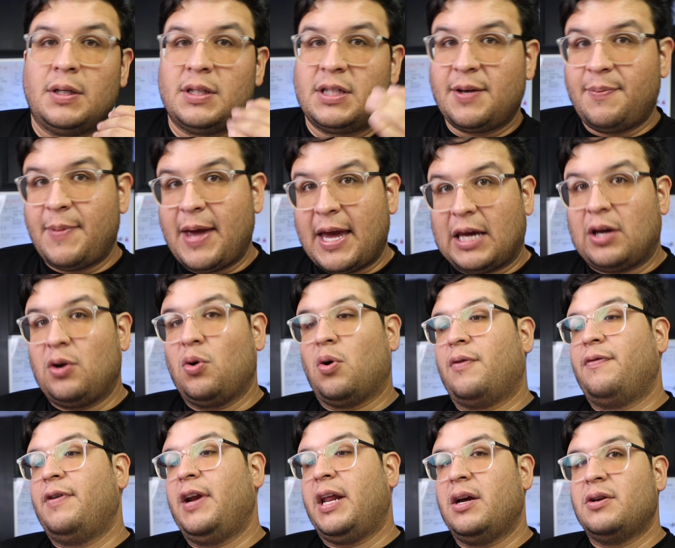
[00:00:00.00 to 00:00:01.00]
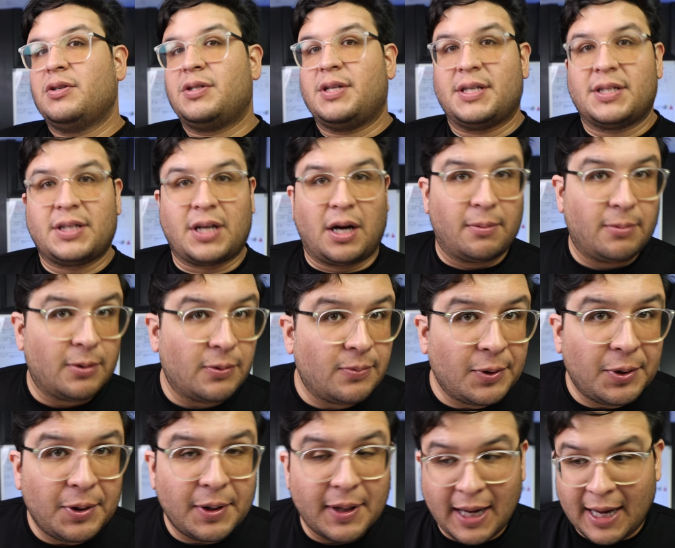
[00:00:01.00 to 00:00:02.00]
To make your videos
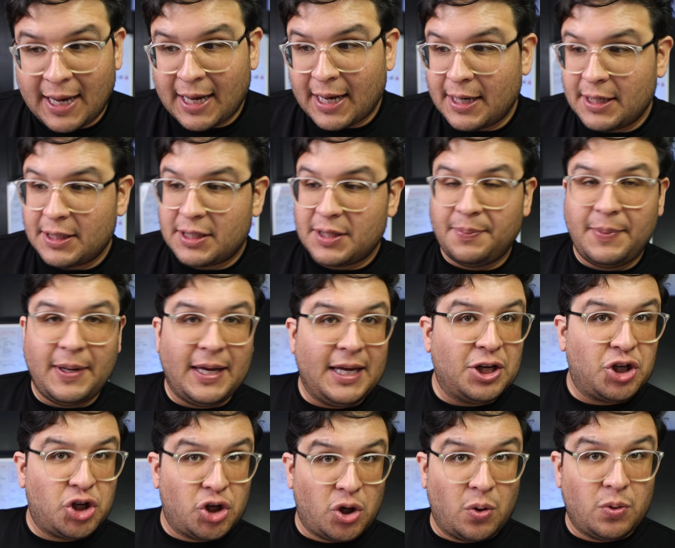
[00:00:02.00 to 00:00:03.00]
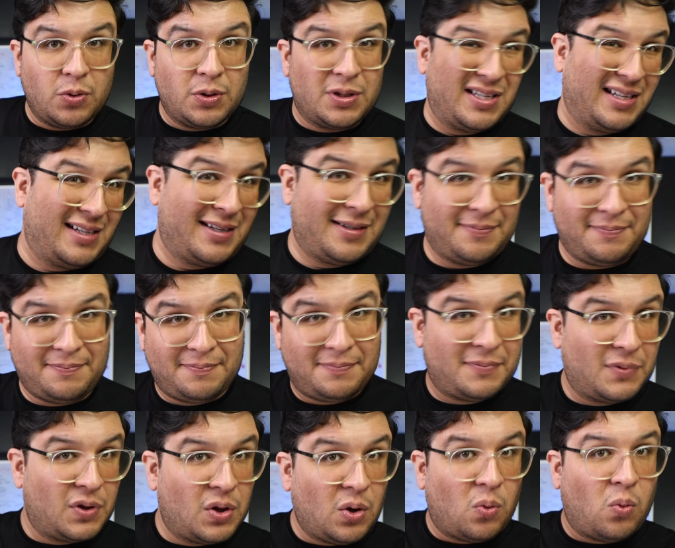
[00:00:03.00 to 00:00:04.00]
discoverable and to be shown to
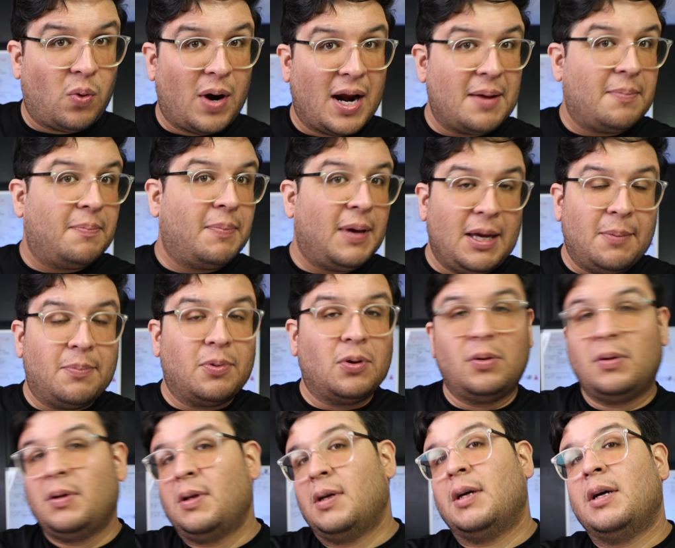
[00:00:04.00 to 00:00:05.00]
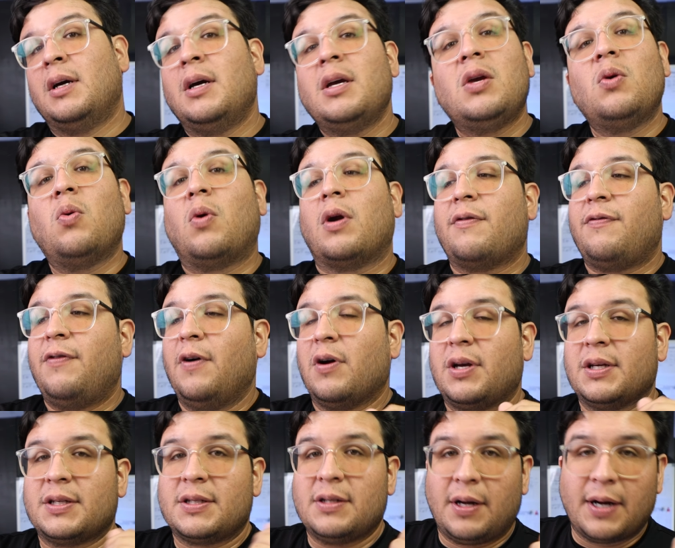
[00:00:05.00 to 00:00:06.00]
the right people, you want to
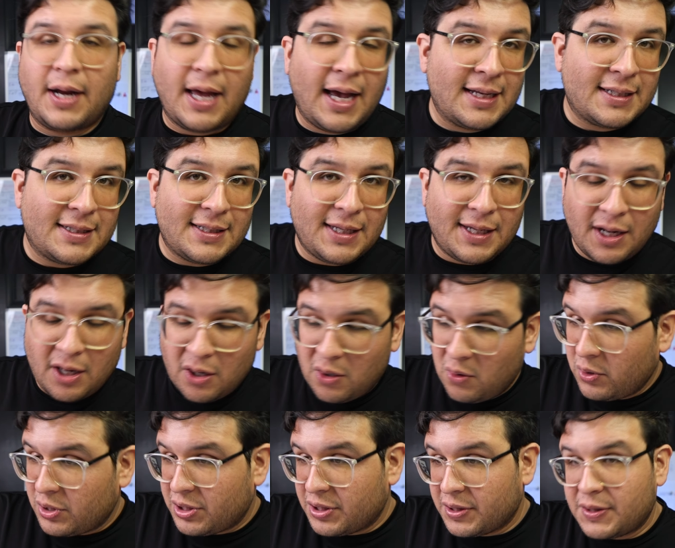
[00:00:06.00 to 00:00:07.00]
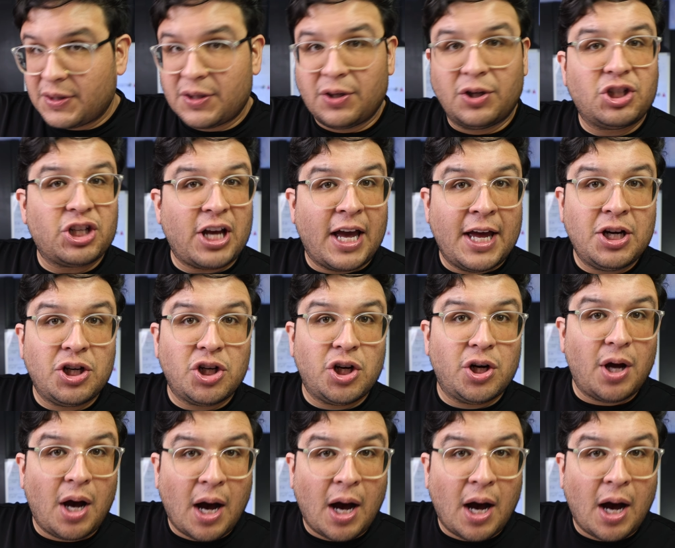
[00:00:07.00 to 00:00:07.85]
focus on SEO, which is search engine